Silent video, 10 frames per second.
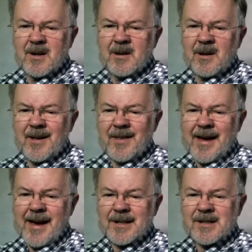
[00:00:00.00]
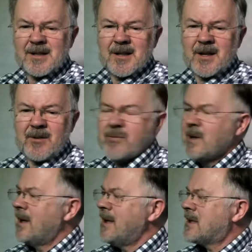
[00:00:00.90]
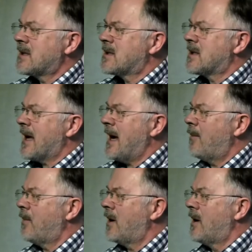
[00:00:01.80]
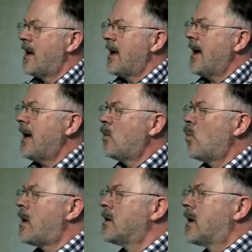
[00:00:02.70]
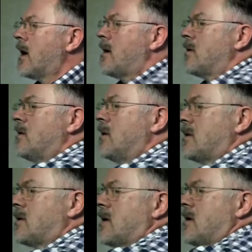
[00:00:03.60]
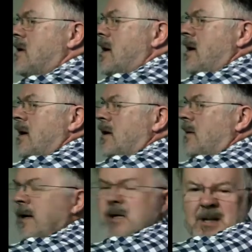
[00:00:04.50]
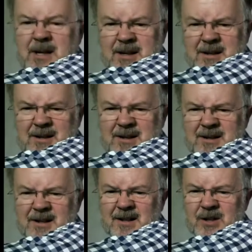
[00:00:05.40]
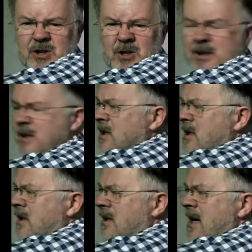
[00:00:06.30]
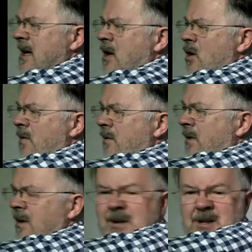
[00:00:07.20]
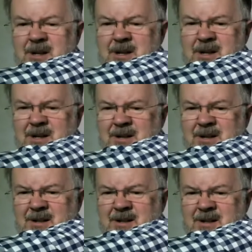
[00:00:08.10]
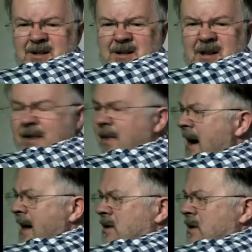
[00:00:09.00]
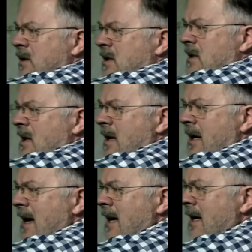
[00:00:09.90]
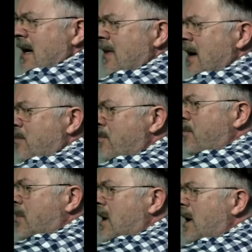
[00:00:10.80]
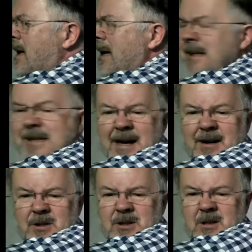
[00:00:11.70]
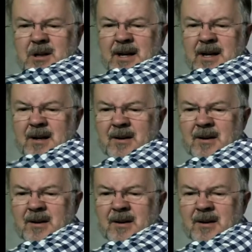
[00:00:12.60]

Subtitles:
like that, and it releases the camera in one go. So you actually just take it off like that. So you slide it in and then click it down, just click,